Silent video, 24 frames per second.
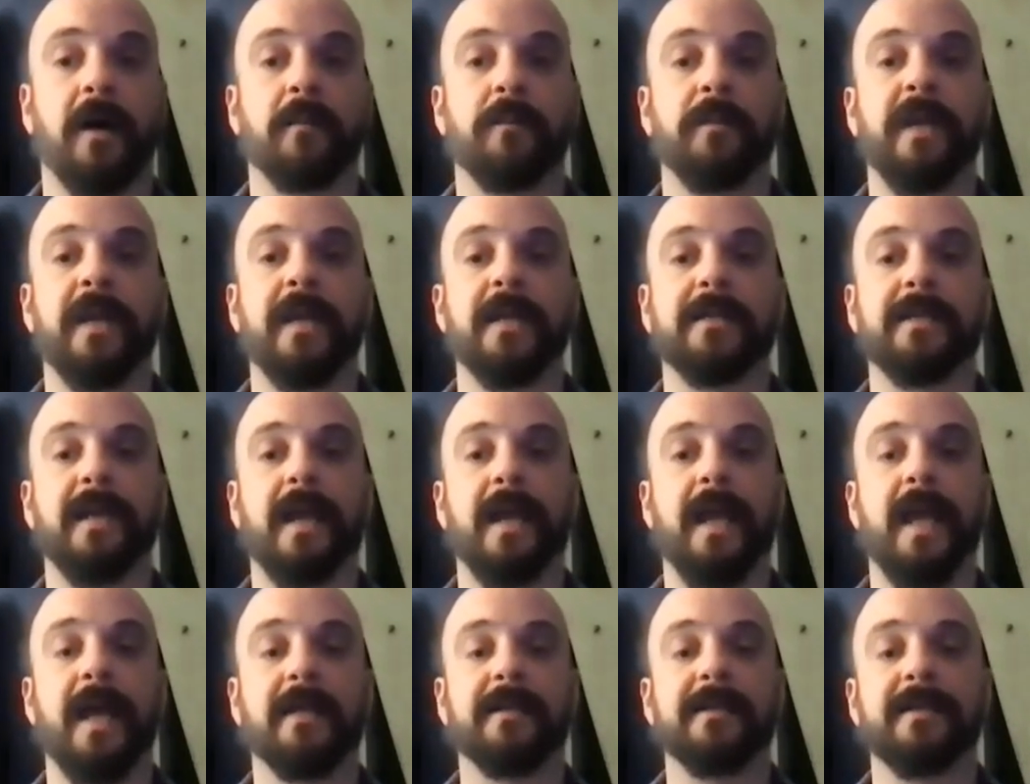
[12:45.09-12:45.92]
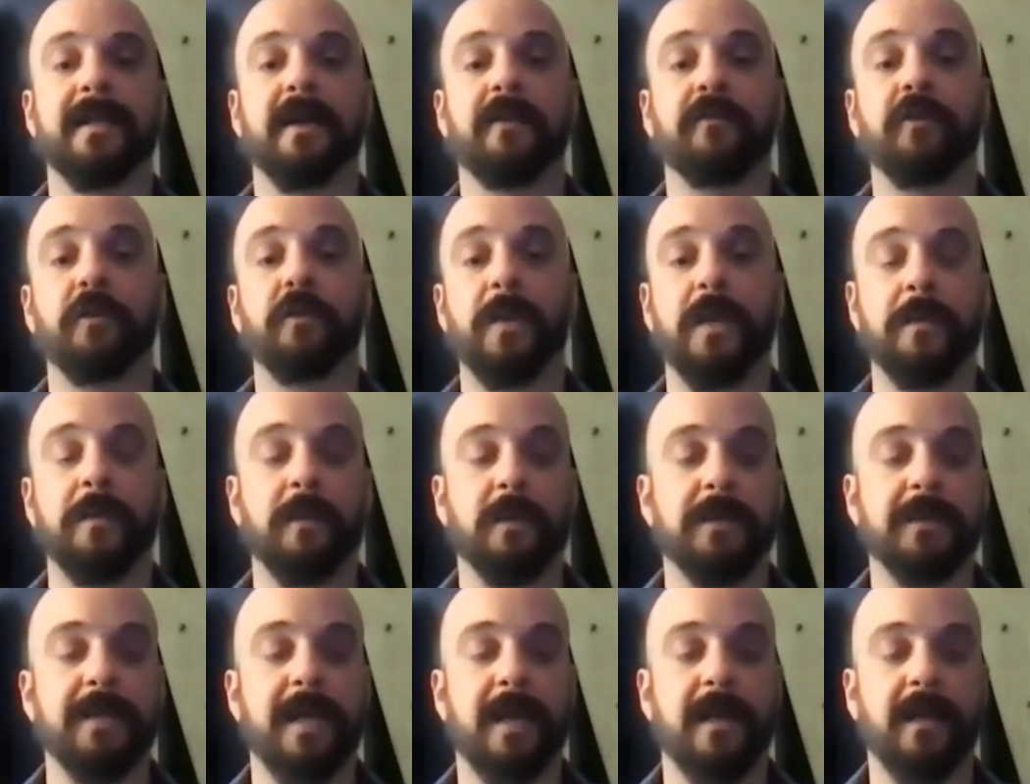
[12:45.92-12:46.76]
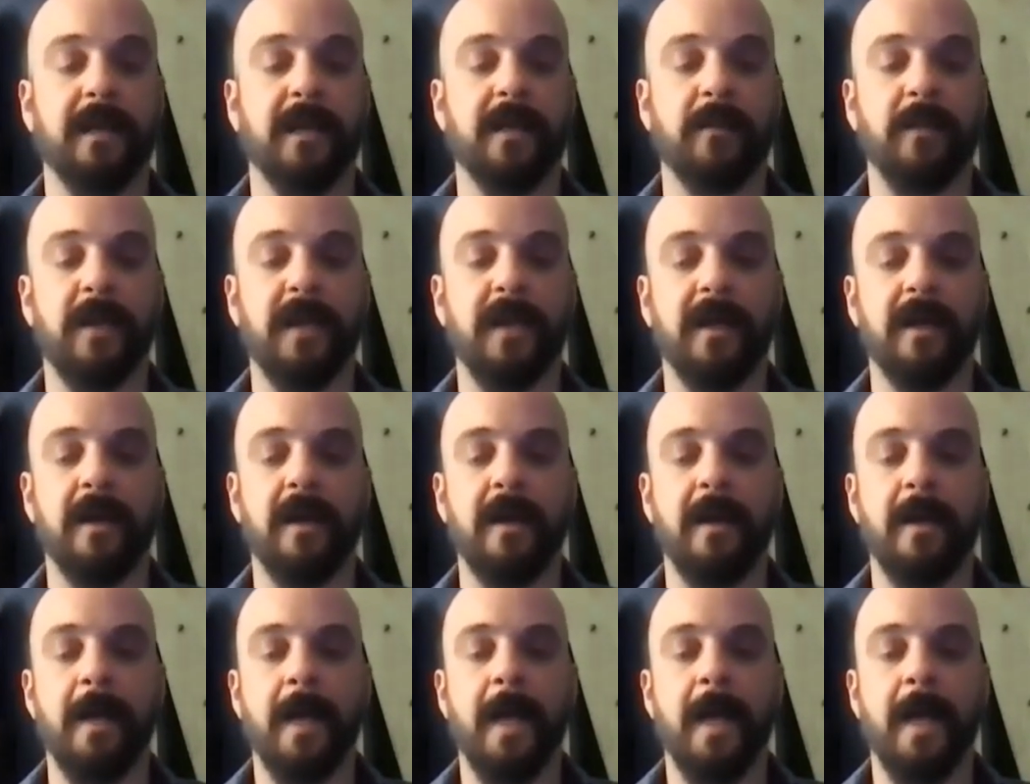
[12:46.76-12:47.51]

because I had several people telling me